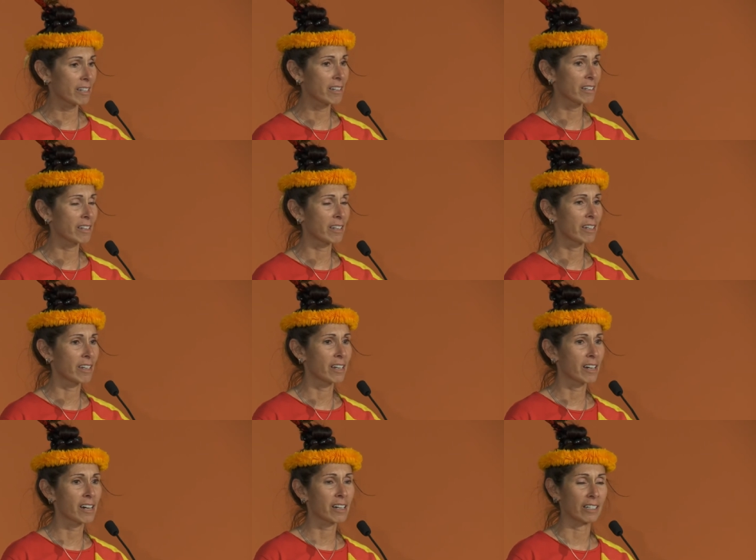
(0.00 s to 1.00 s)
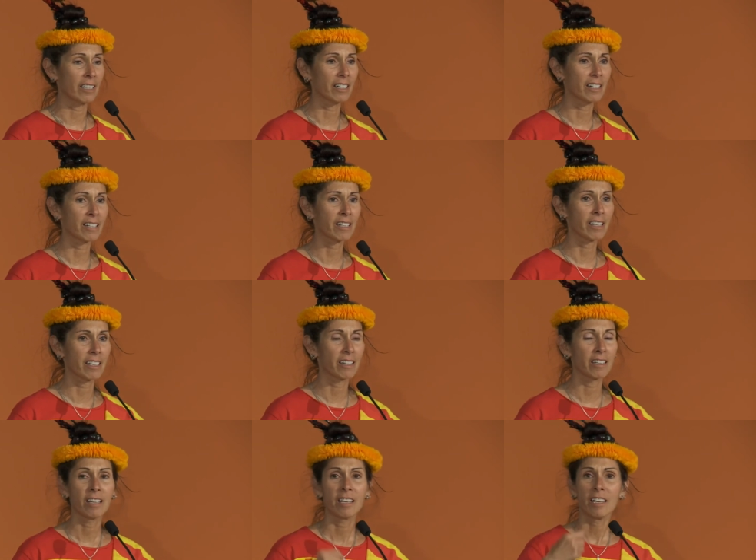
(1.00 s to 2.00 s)
ea
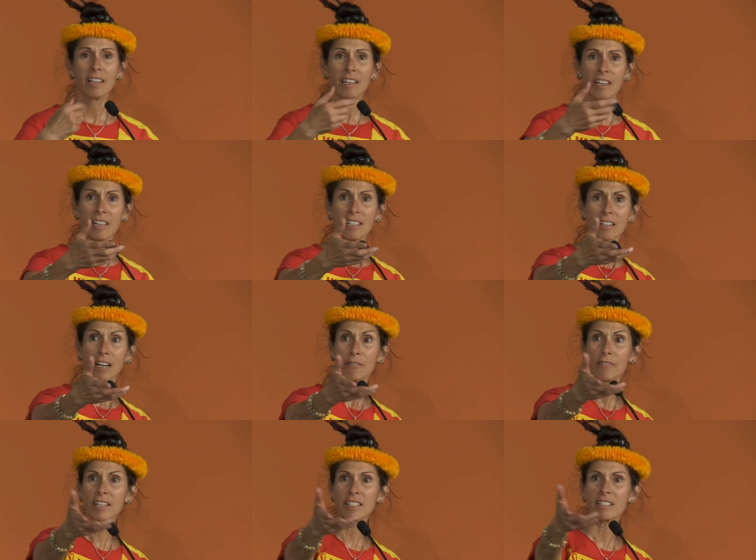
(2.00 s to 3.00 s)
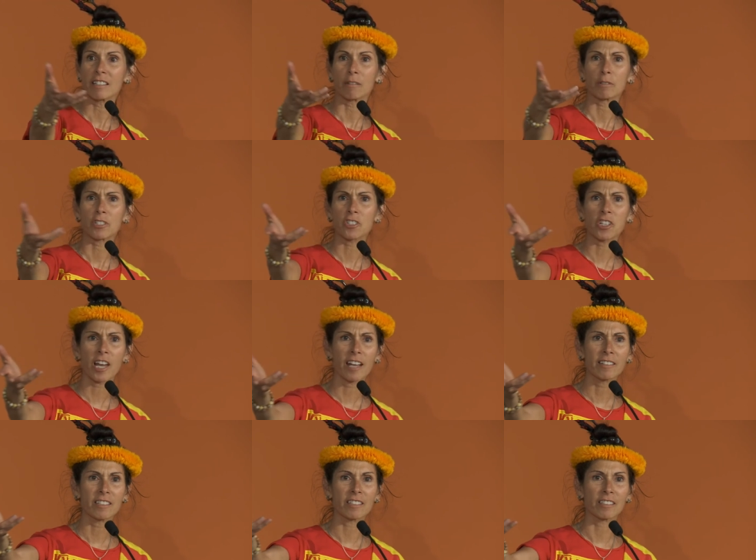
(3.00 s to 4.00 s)
hae. Ia Hawaii, that was
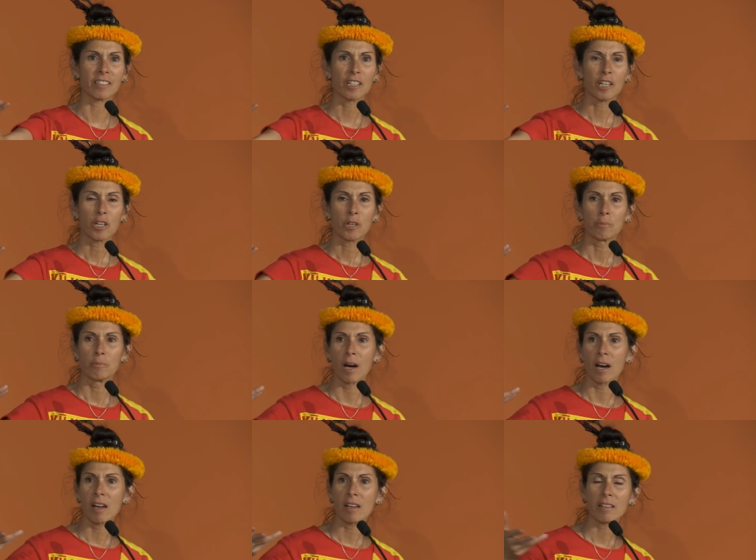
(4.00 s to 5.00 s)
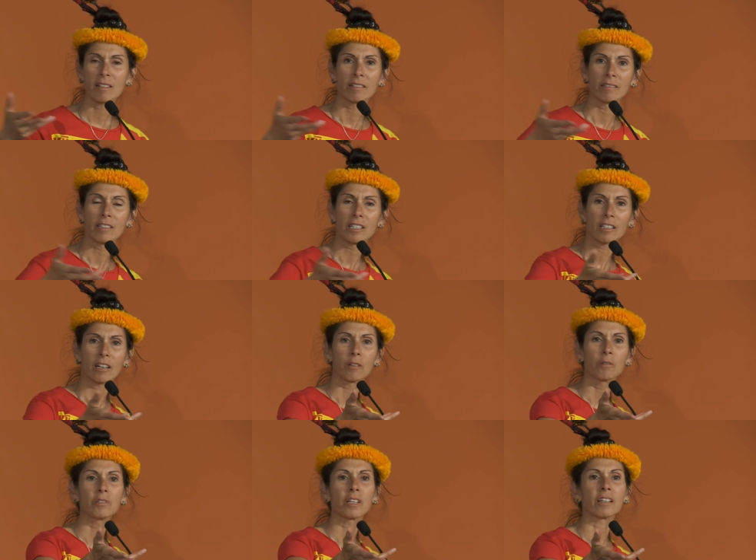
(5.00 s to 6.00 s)
chanted by the
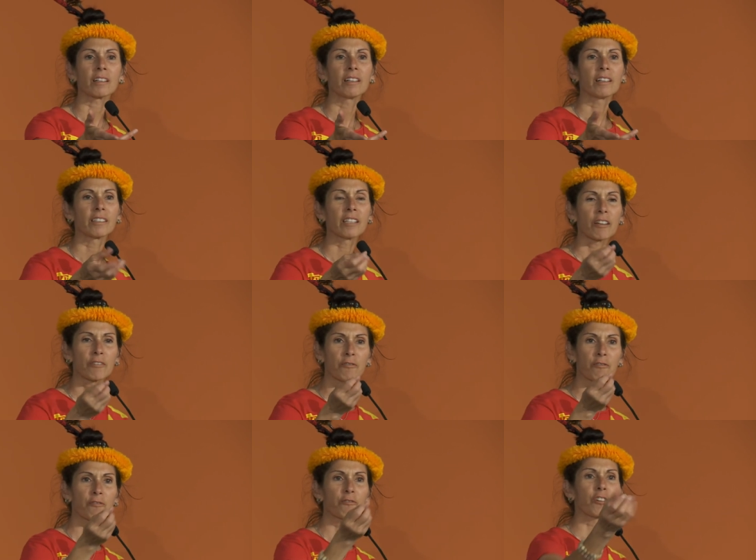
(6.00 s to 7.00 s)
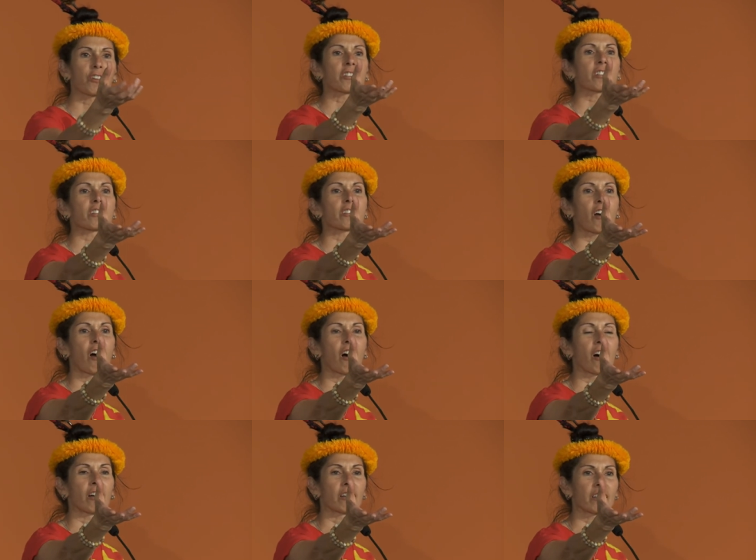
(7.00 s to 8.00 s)
kahuna that first
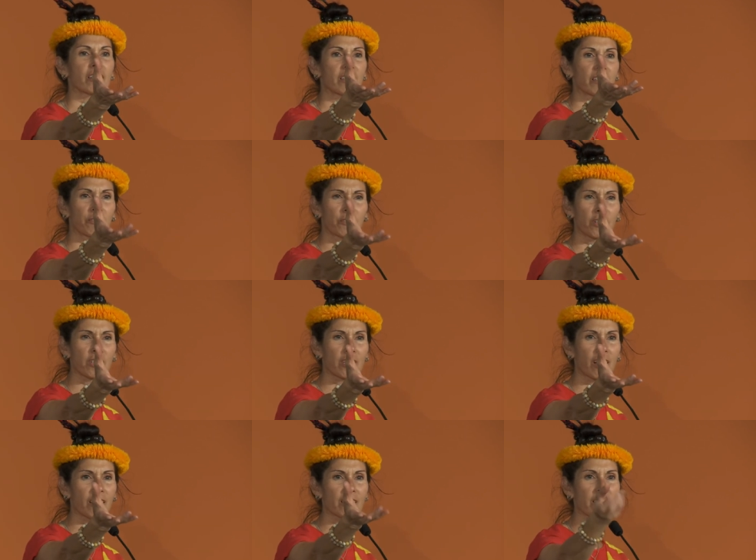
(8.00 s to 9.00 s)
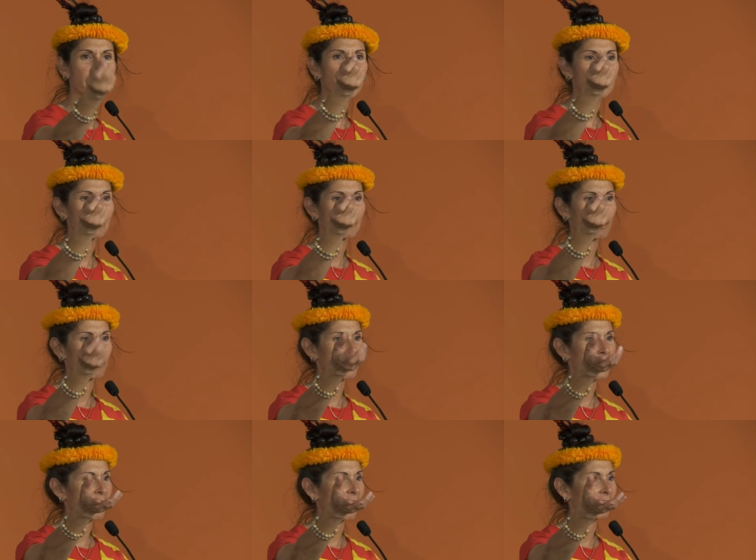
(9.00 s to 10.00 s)
got sight of
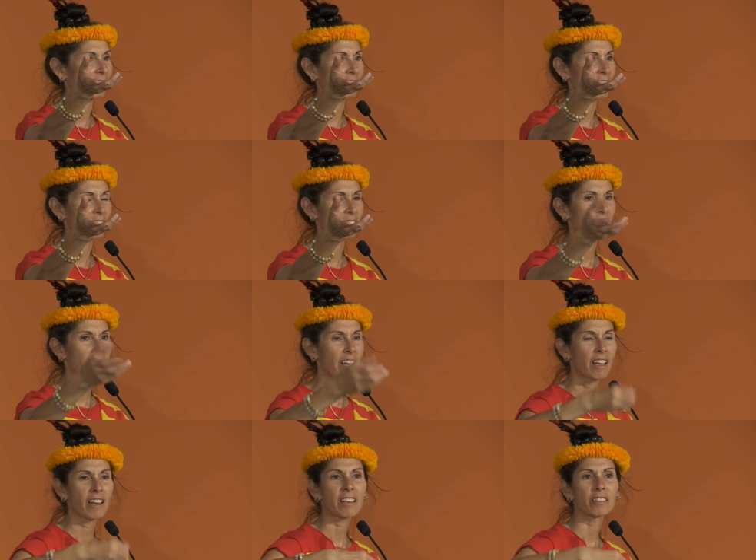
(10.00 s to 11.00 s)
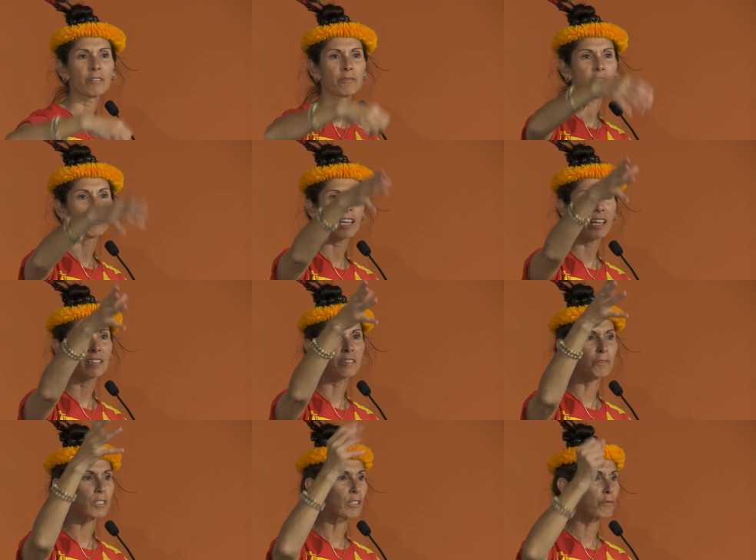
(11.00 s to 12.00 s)
Hawaii Islands. And the volcano
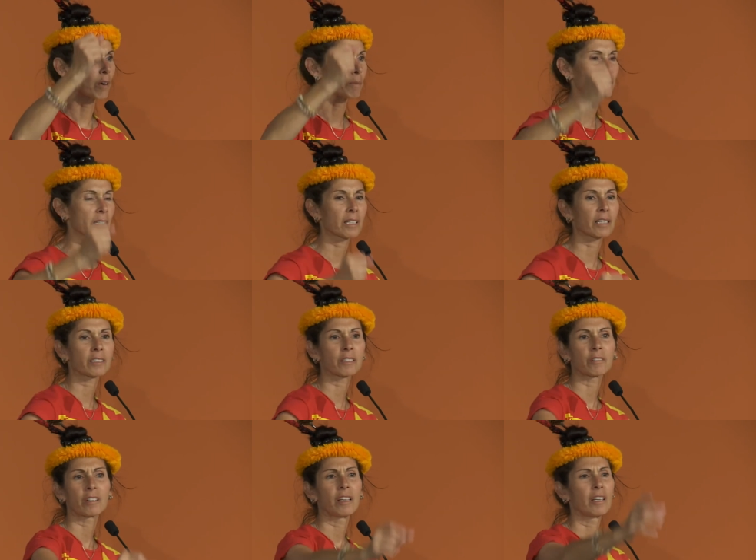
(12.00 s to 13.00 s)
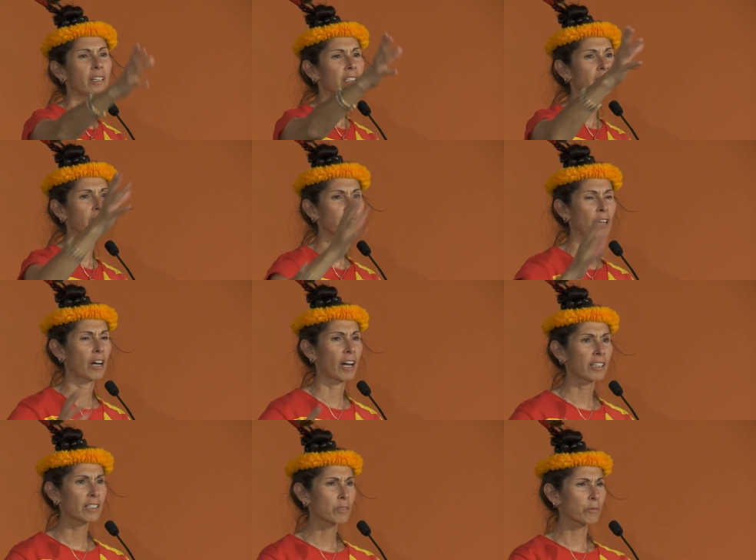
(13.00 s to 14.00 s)
was erupting, and the, you know, the
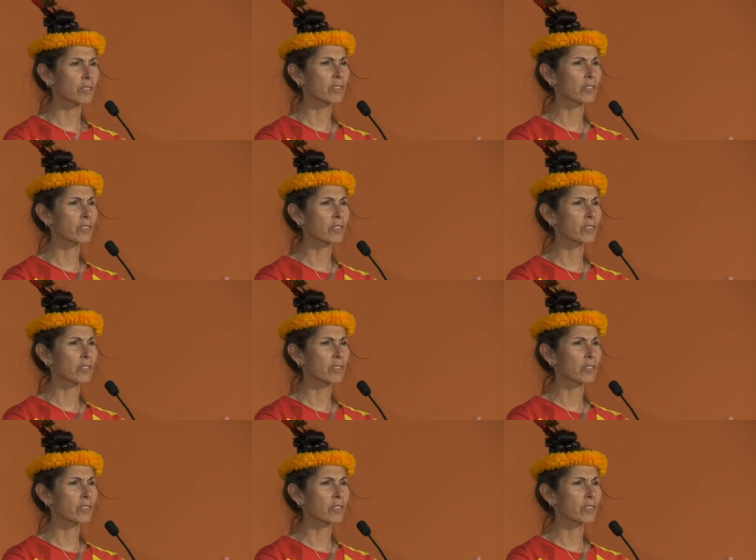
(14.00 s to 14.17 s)
islands were